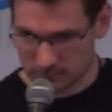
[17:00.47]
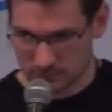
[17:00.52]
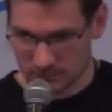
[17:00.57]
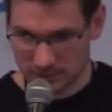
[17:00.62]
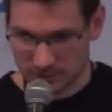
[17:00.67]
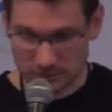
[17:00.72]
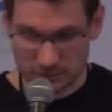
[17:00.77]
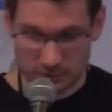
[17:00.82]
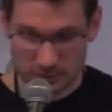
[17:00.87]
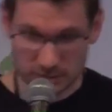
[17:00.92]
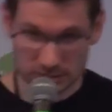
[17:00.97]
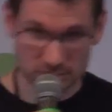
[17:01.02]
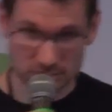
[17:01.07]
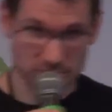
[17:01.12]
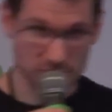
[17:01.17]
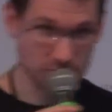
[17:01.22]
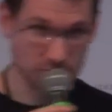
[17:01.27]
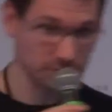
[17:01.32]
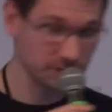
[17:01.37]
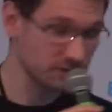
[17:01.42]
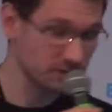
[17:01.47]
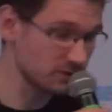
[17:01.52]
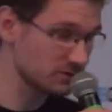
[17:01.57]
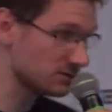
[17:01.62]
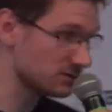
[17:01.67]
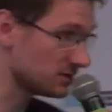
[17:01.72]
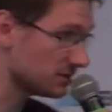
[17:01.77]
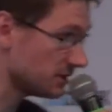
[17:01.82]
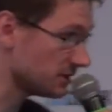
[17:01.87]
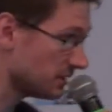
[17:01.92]
If you want to trigger
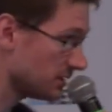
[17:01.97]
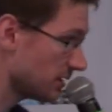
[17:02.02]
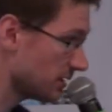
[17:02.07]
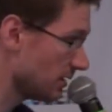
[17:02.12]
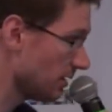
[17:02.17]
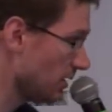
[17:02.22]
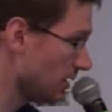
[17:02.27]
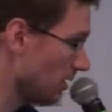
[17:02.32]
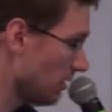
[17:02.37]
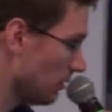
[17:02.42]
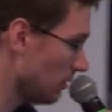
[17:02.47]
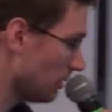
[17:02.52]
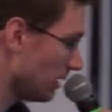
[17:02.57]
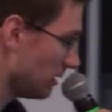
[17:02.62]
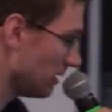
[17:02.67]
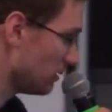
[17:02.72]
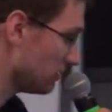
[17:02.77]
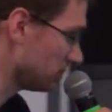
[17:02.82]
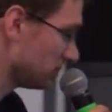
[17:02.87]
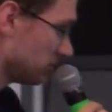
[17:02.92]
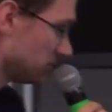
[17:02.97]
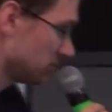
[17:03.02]
the sync, well,